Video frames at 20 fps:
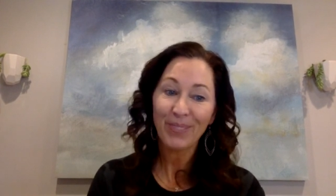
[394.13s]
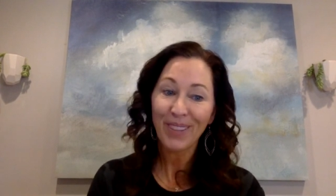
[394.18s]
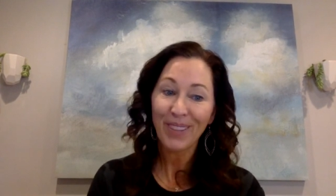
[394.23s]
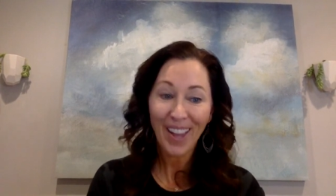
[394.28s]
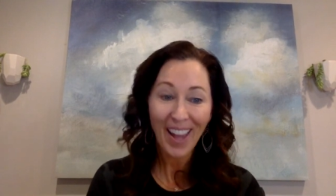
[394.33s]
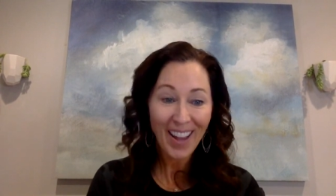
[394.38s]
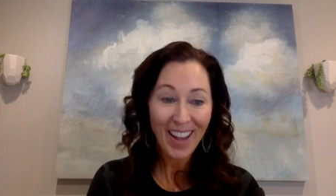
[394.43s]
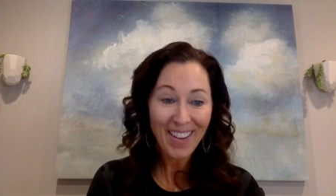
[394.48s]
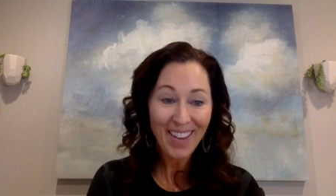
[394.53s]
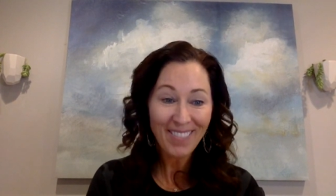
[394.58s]

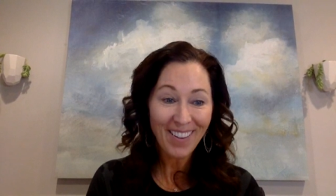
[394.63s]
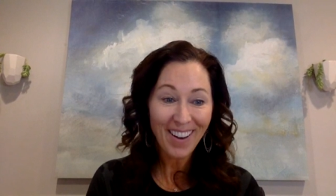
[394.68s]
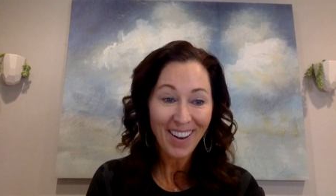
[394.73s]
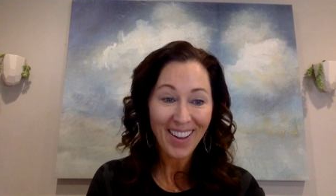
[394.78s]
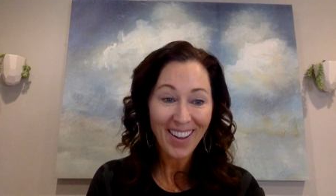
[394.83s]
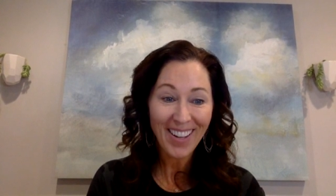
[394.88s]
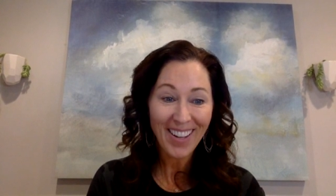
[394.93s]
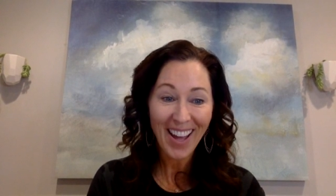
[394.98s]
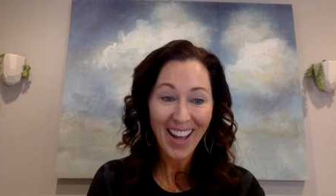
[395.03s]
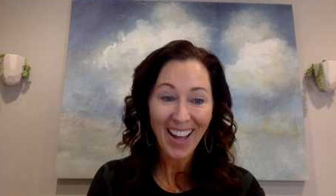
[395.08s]
hey
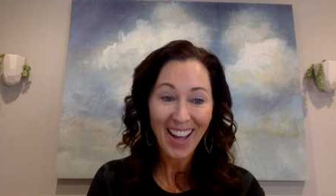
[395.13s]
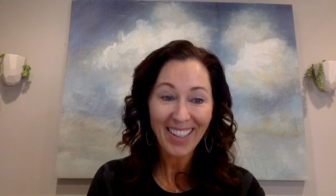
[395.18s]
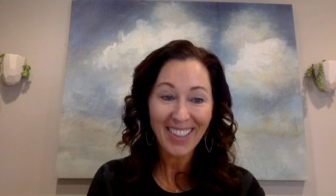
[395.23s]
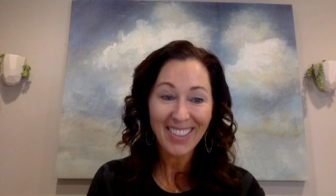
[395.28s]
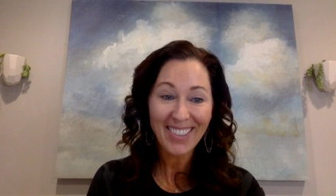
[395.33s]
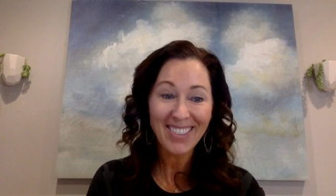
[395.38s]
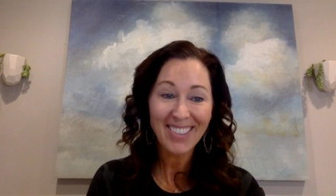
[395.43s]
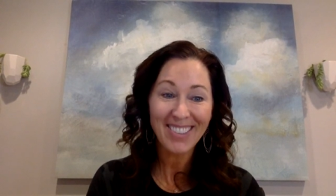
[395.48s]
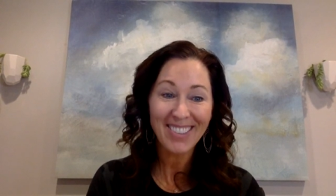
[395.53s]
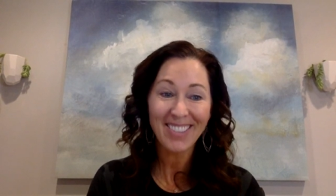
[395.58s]
Rhonda, how
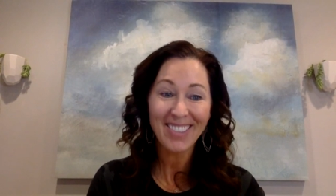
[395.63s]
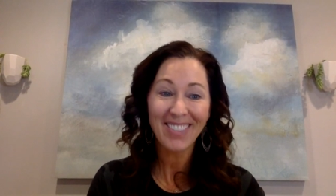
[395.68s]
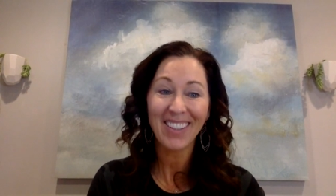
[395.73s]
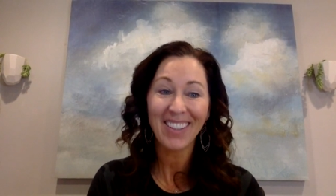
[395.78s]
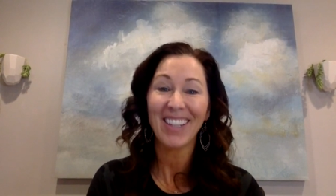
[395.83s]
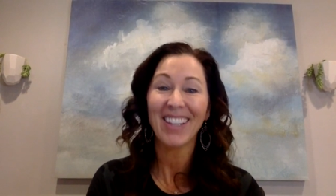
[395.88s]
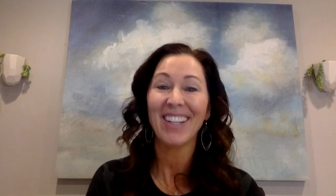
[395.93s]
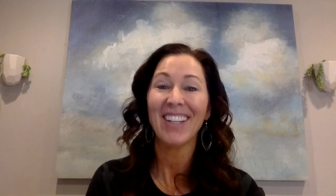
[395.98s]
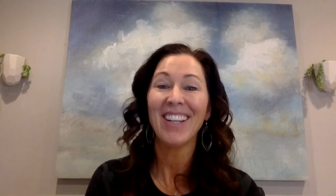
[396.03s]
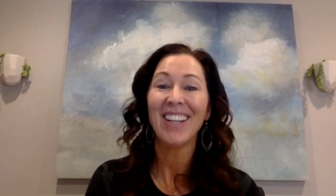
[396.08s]
you
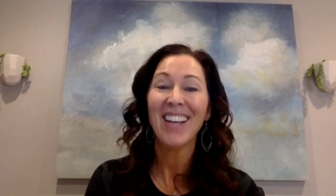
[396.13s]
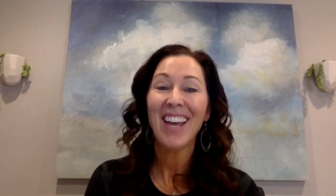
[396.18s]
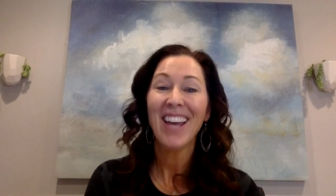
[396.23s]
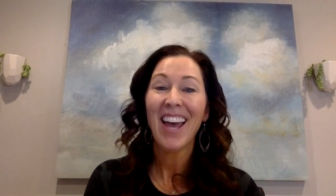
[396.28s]
doing?